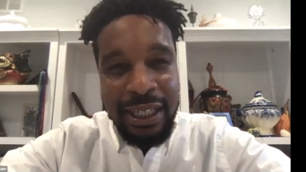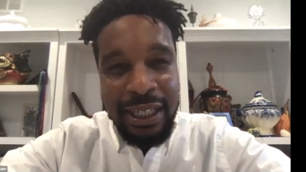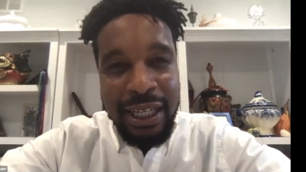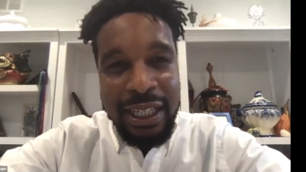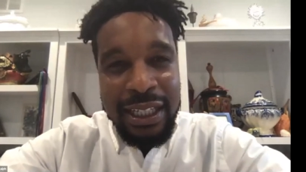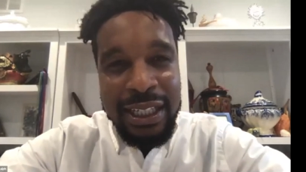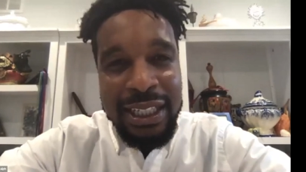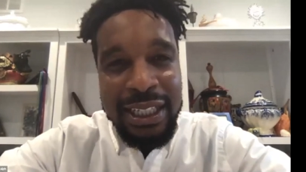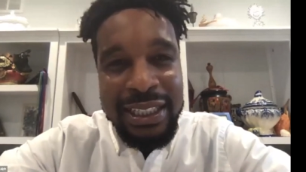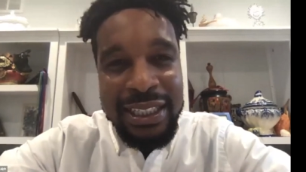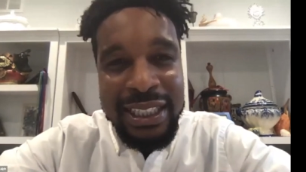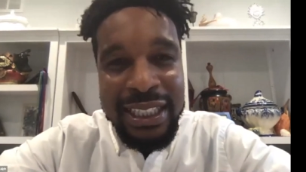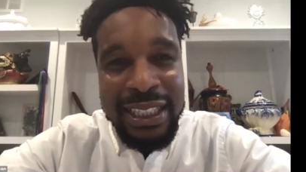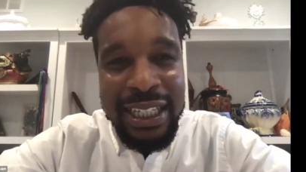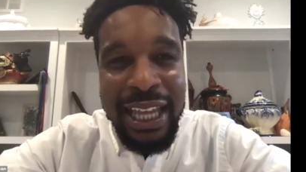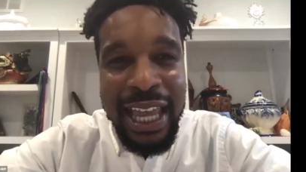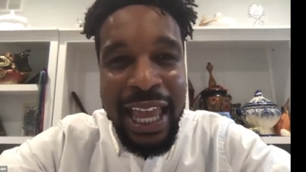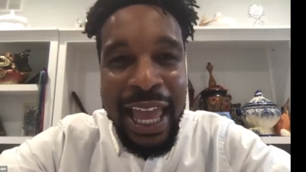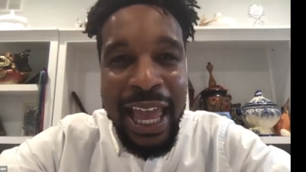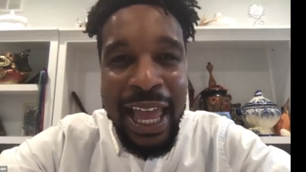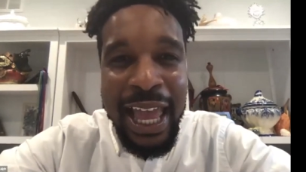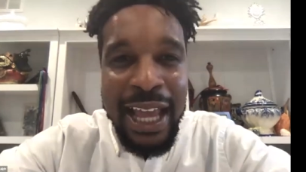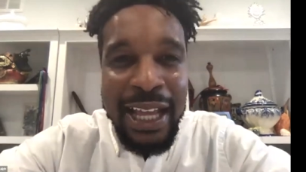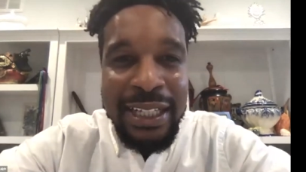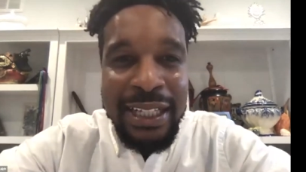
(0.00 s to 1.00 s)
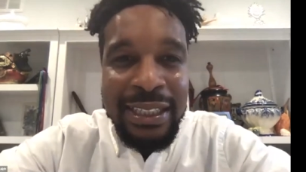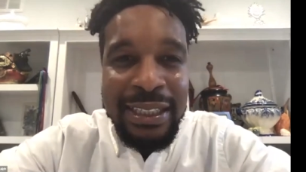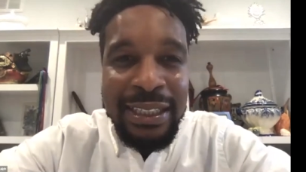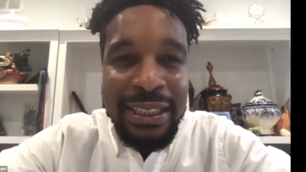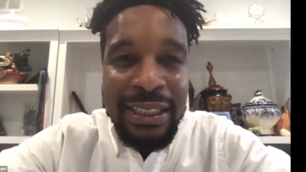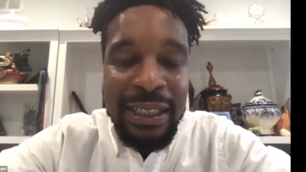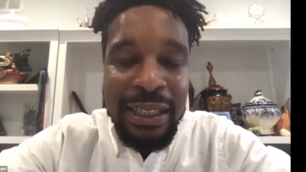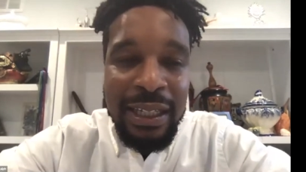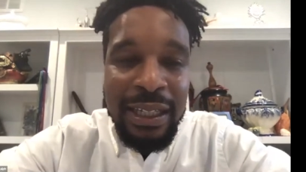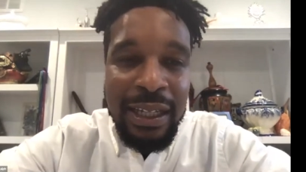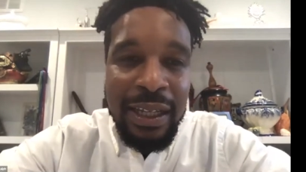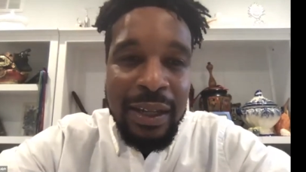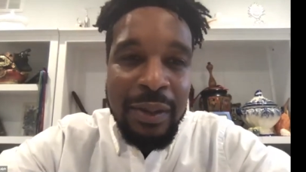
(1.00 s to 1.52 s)
illicit acts
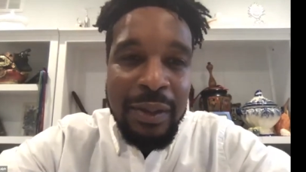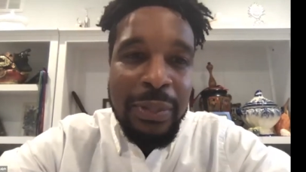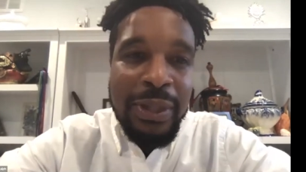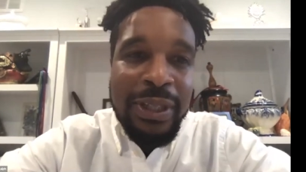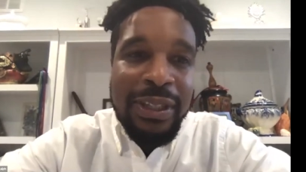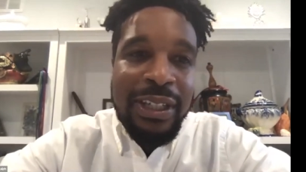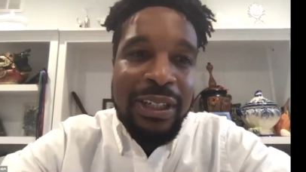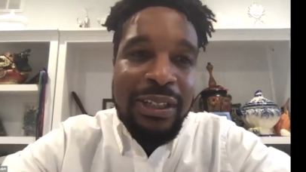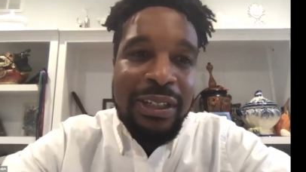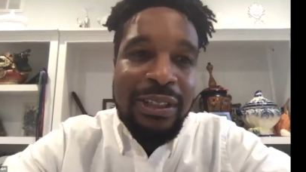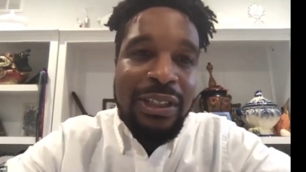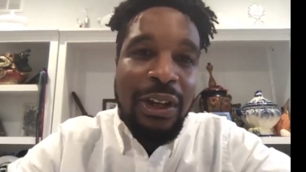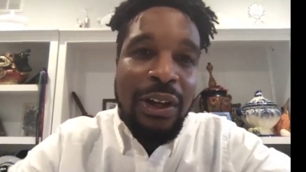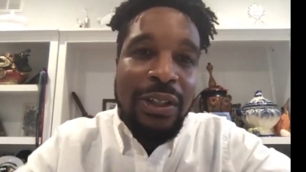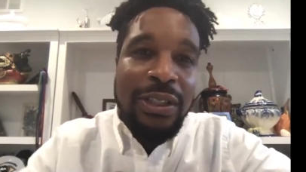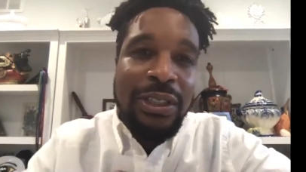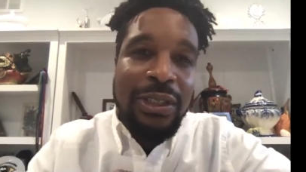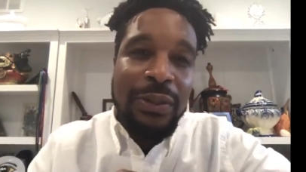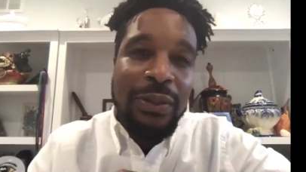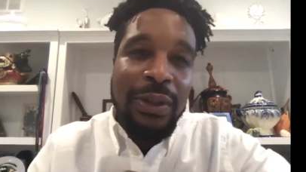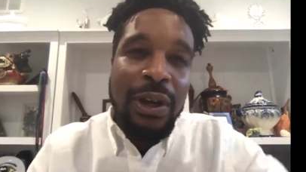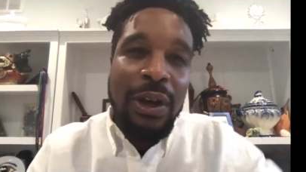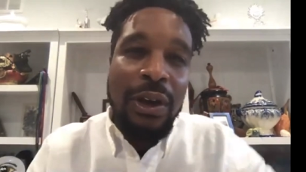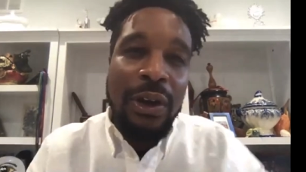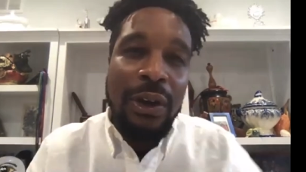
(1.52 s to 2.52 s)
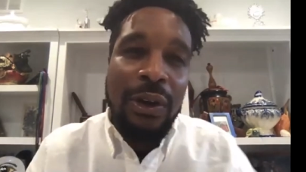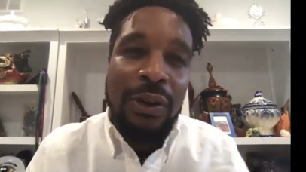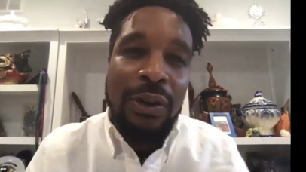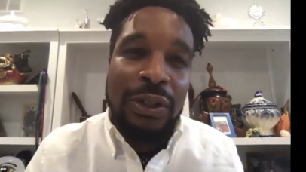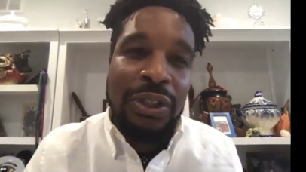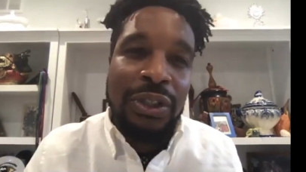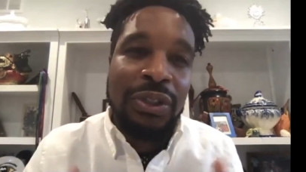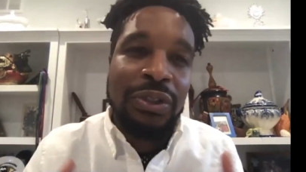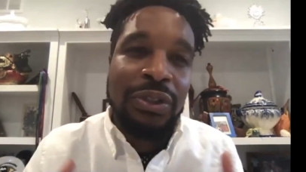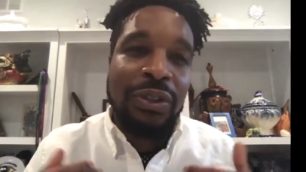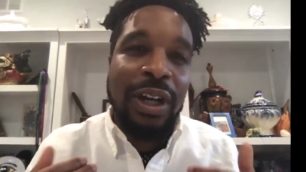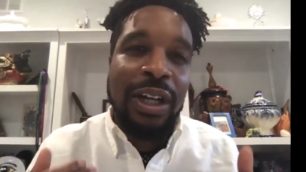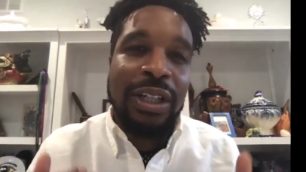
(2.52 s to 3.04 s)
but there's also a whole
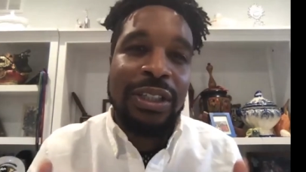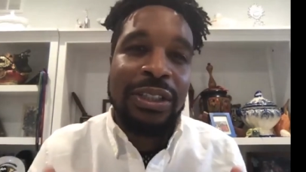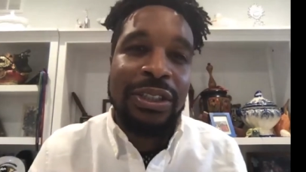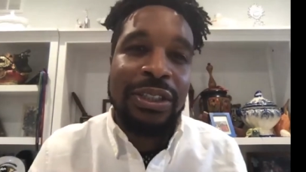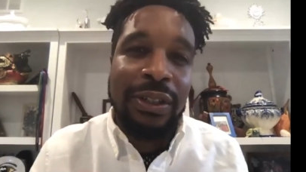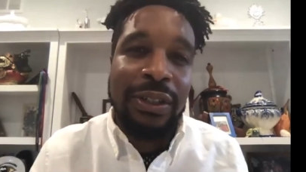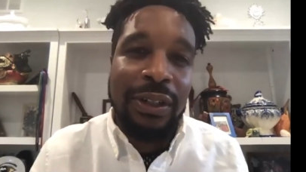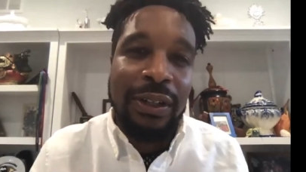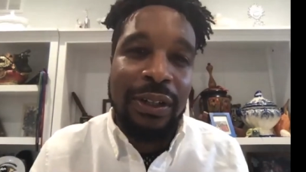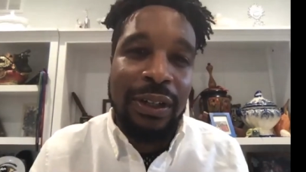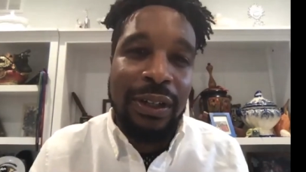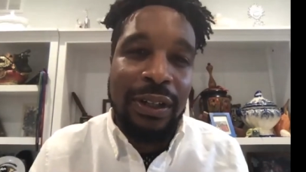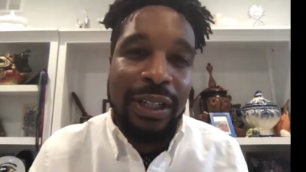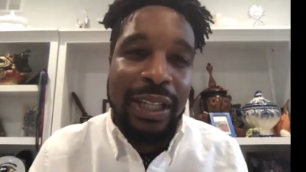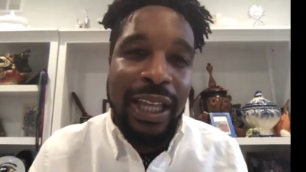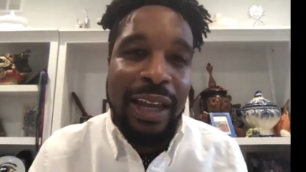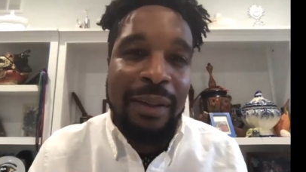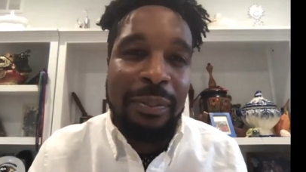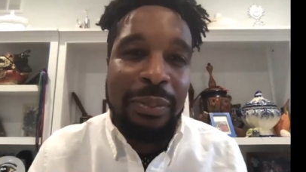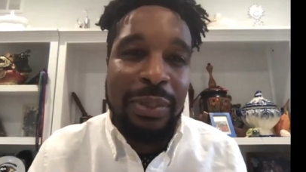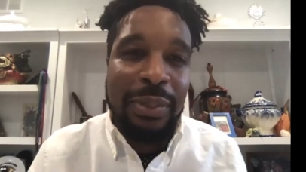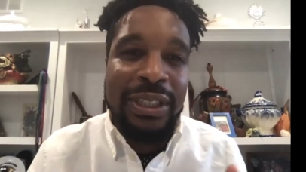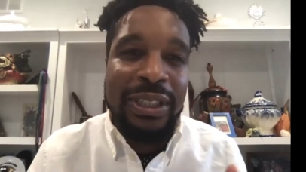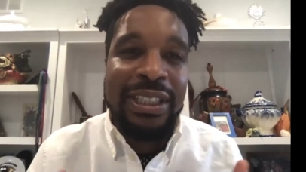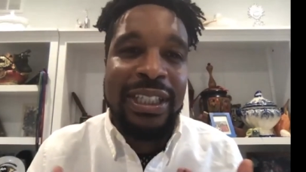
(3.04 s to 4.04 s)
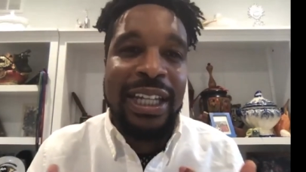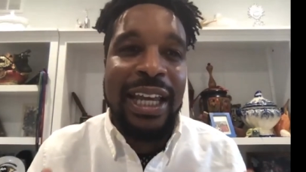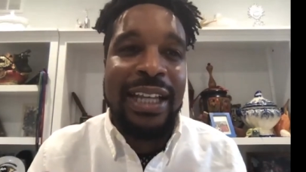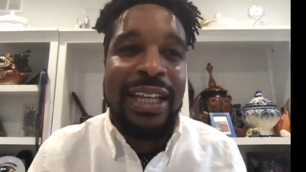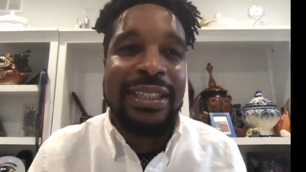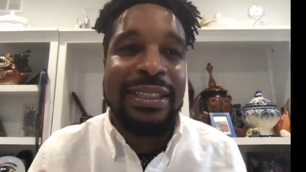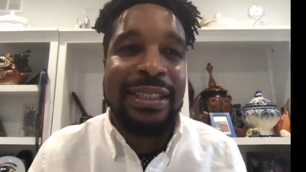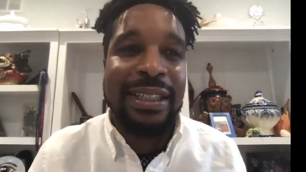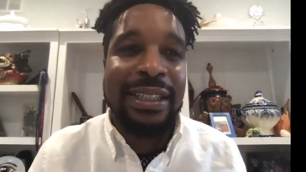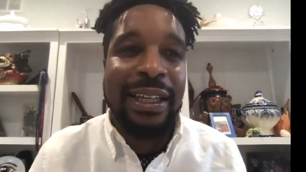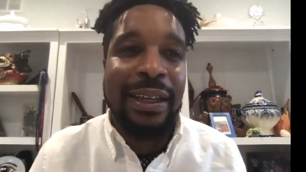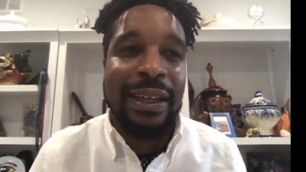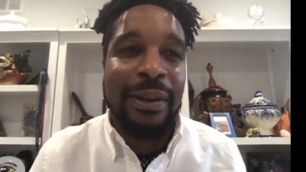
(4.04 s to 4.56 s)
structure that
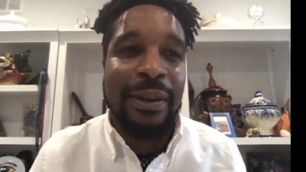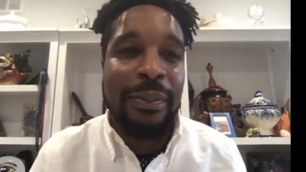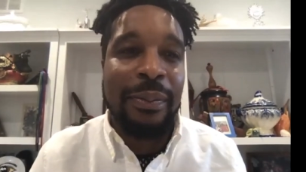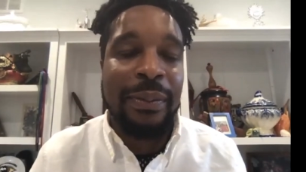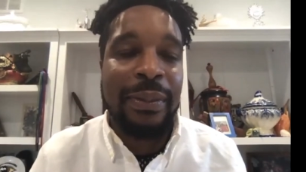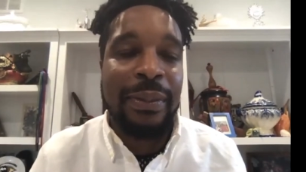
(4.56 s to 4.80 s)
protects them